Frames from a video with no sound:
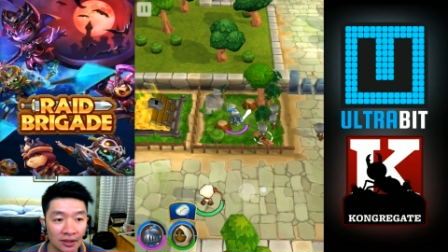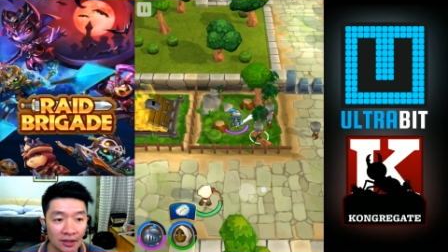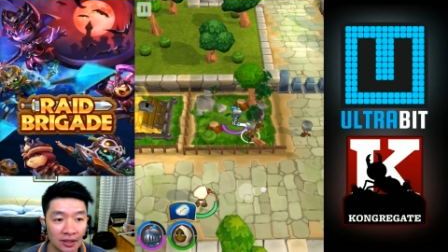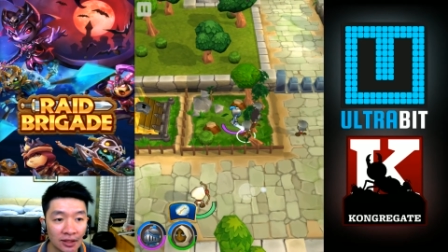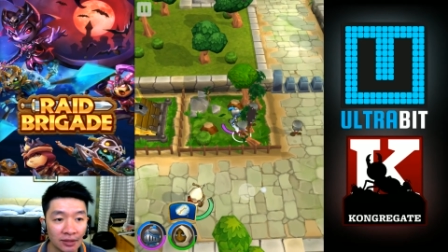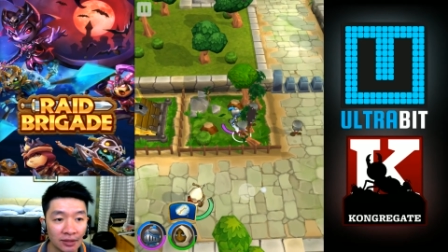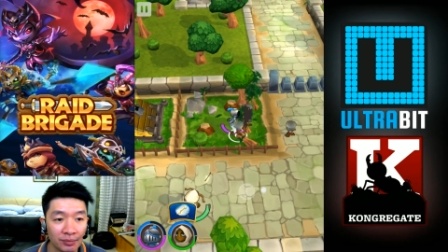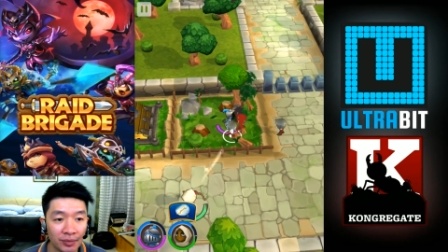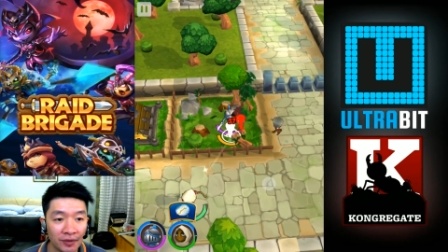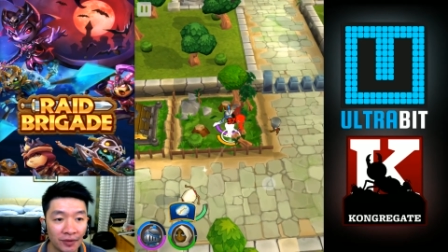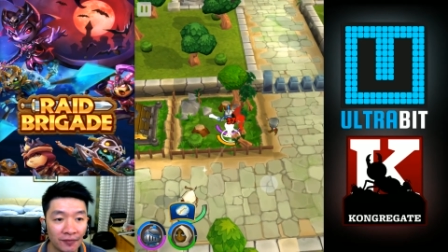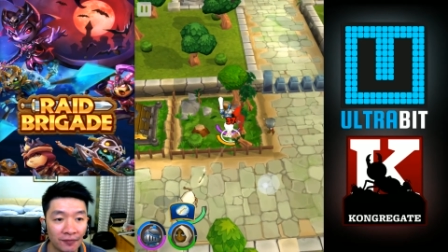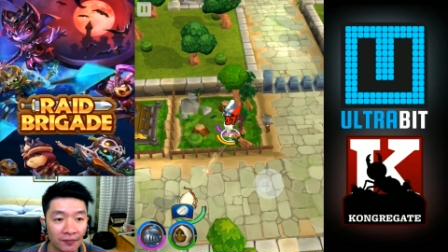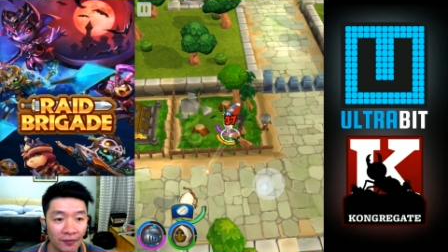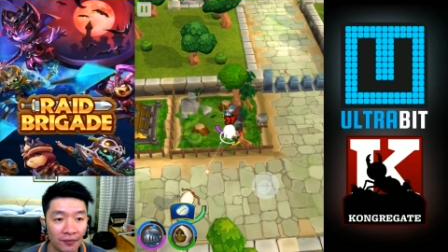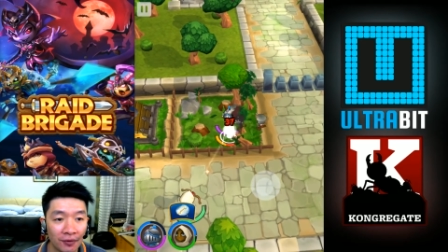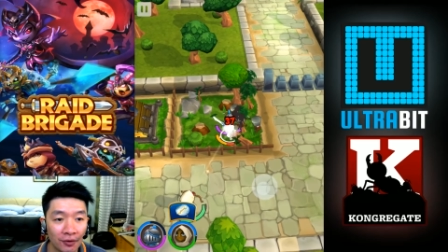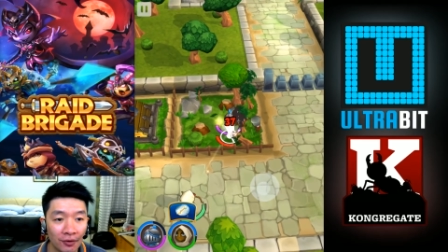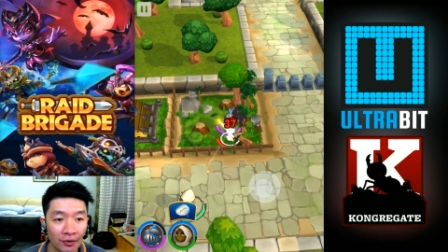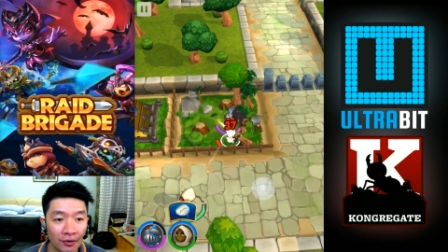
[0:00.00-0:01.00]
killed
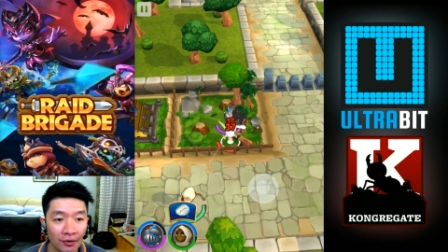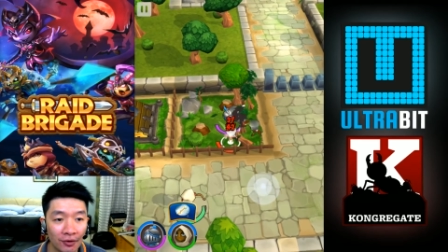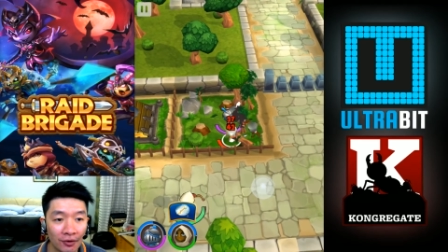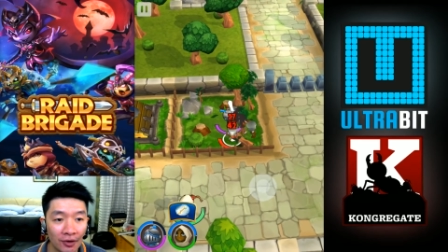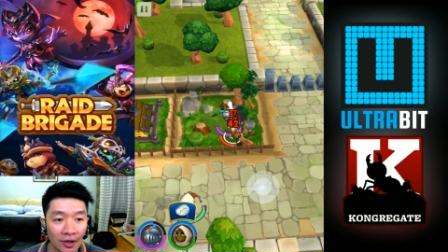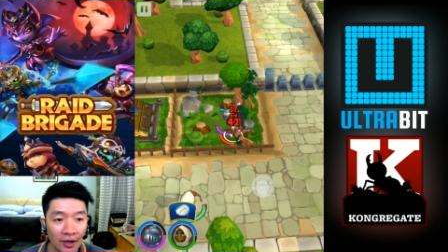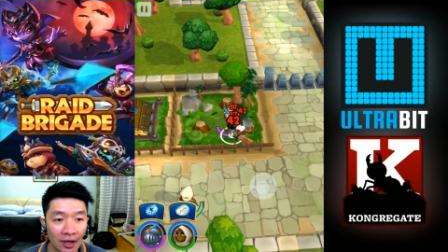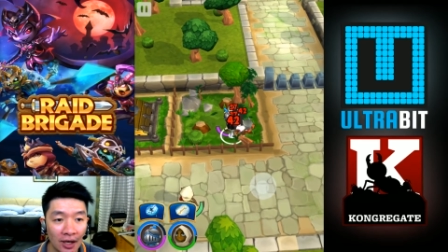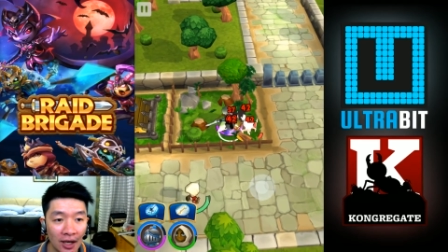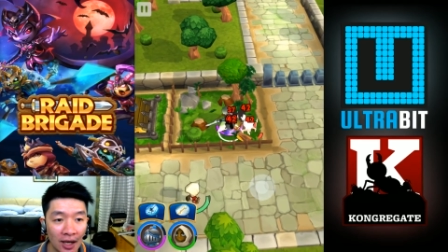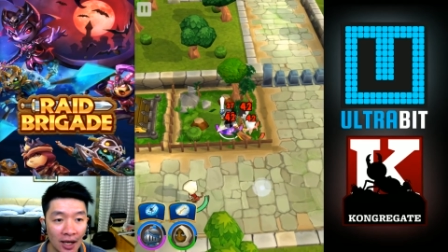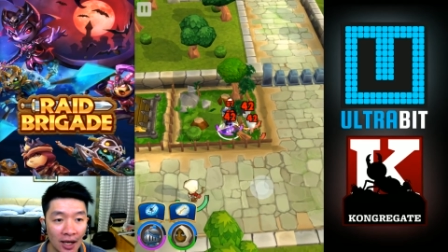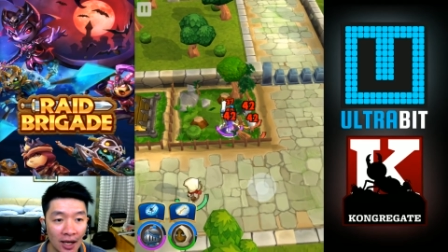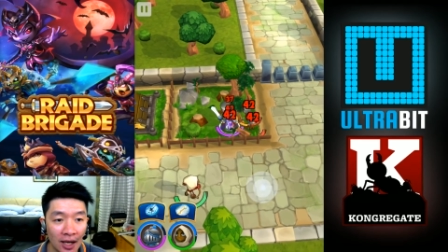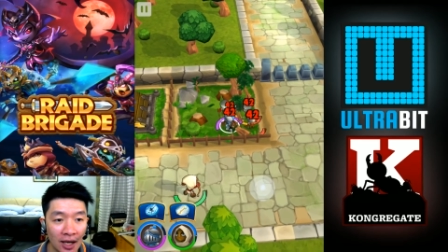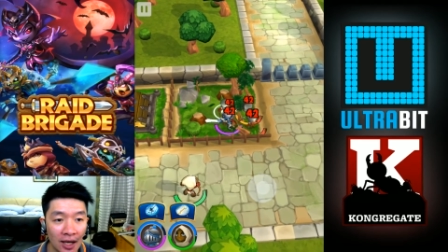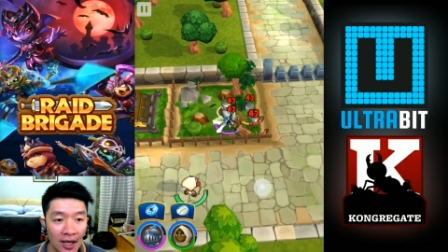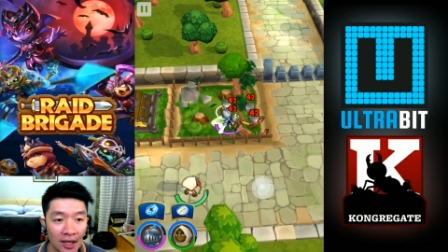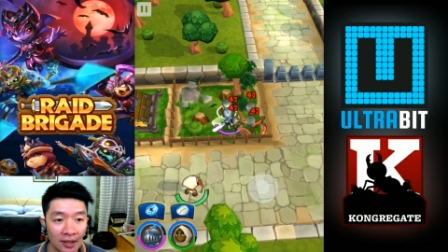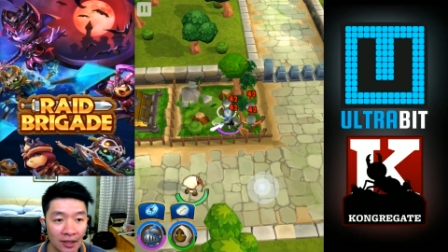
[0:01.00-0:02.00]
before
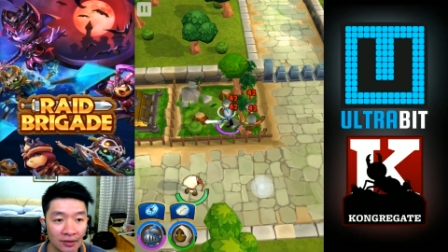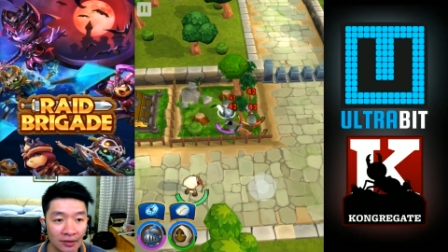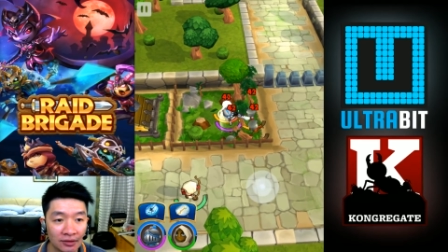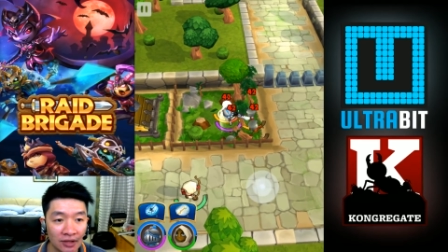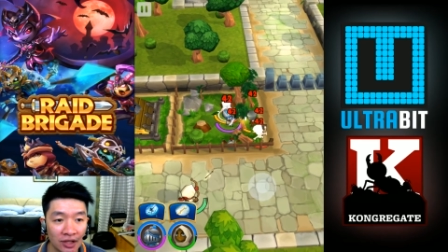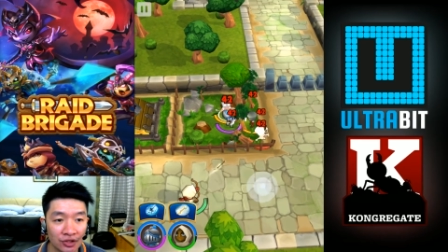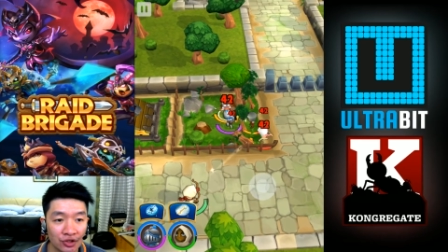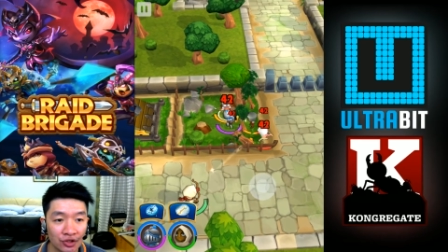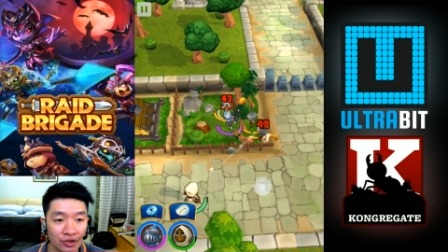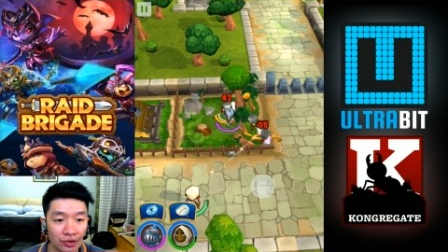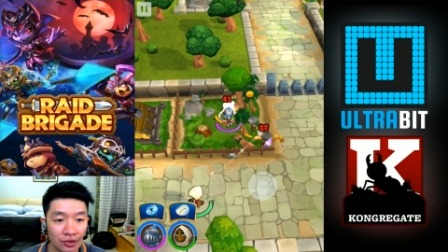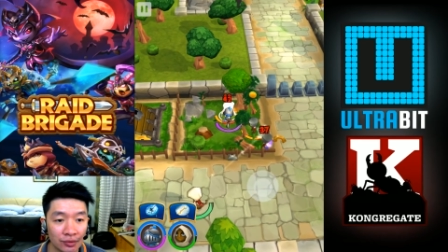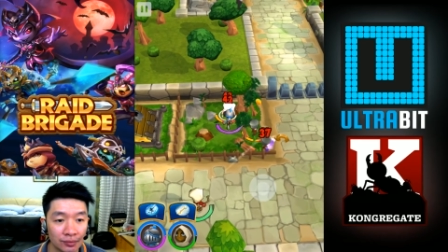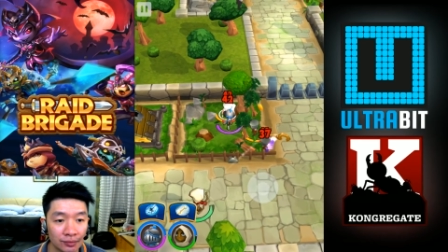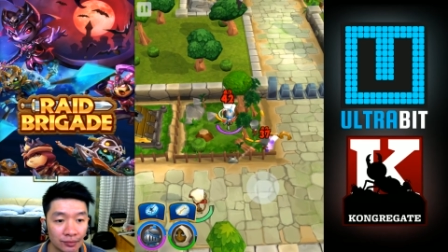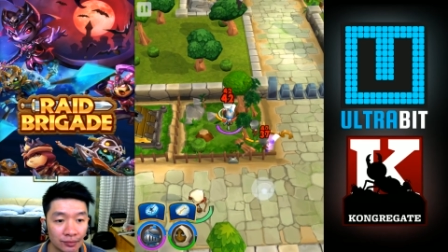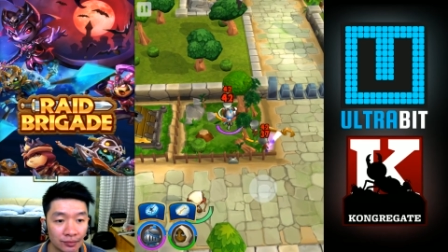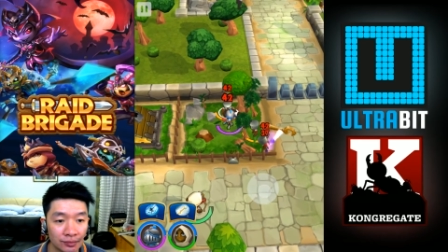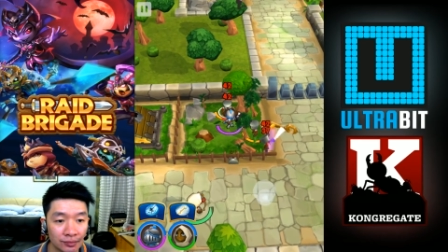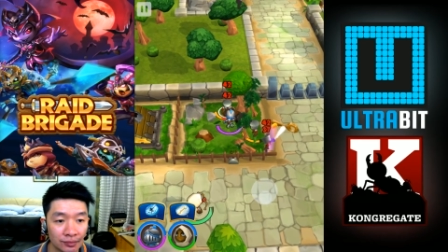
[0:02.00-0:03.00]
I touched them.